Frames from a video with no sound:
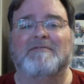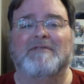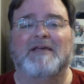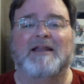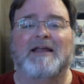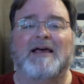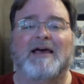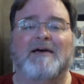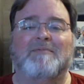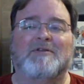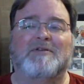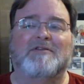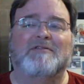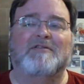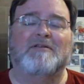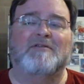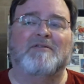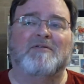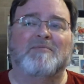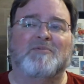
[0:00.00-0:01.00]
That happened
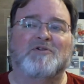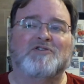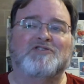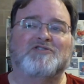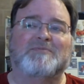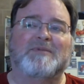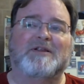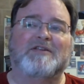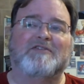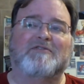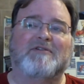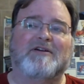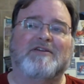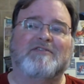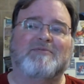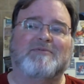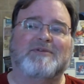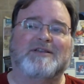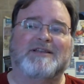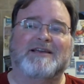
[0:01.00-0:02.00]
in the Bush
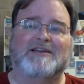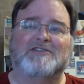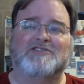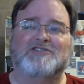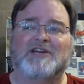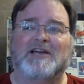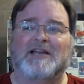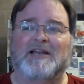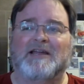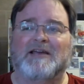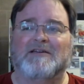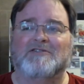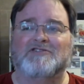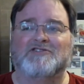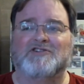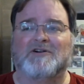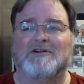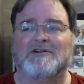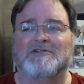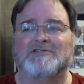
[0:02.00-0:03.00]
administration with Dick Cheney in
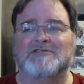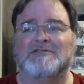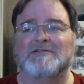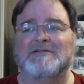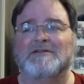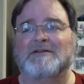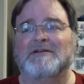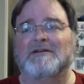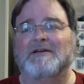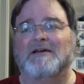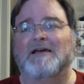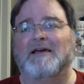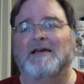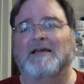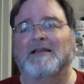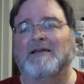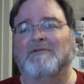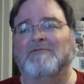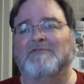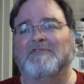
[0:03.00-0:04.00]
charge,
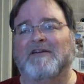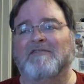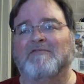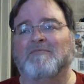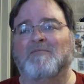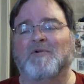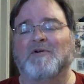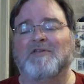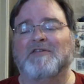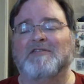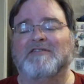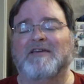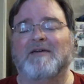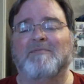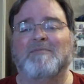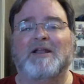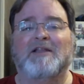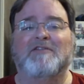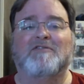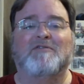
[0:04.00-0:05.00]
and he was never more than 10 minutes